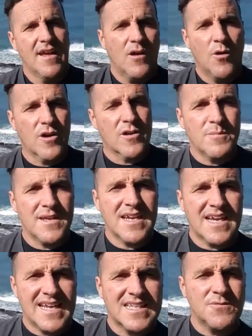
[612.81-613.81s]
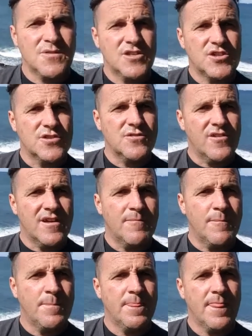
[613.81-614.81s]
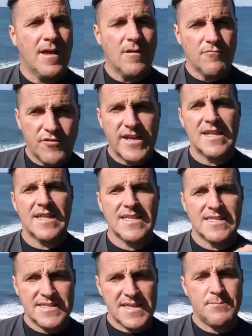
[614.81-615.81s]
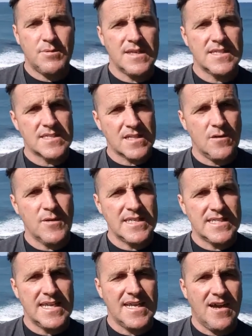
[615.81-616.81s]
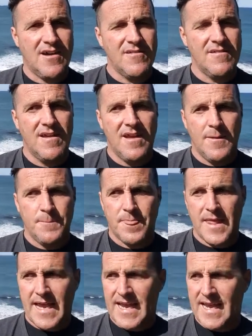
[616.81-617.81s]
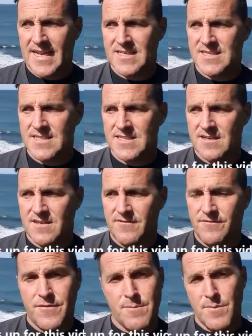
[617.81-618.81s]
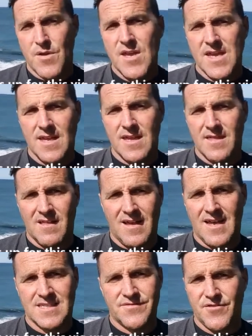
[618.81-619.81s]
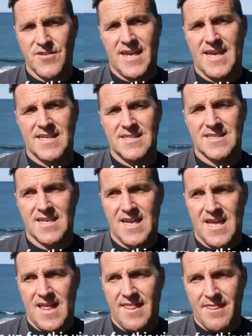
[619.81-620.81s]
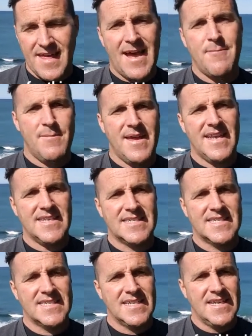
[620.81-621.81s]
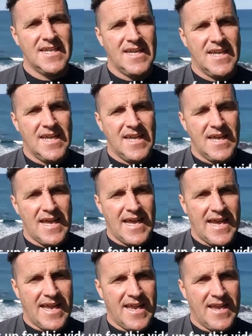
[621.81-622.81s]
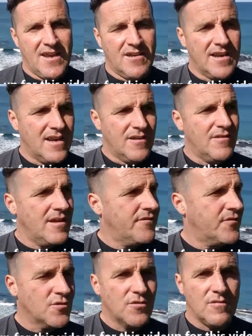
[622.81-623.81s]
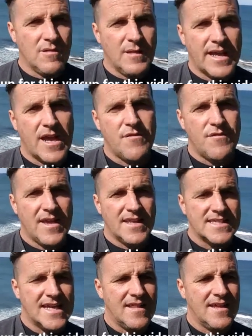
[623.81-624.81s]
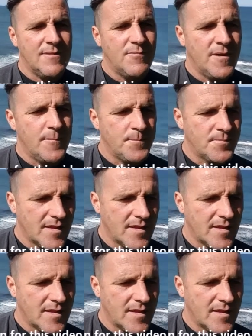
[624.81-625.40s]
Or it could be connecting with your children, really deeply slowing down. And for me, in the last few days, that meant, and I don't know if you're all Lego fans out there, but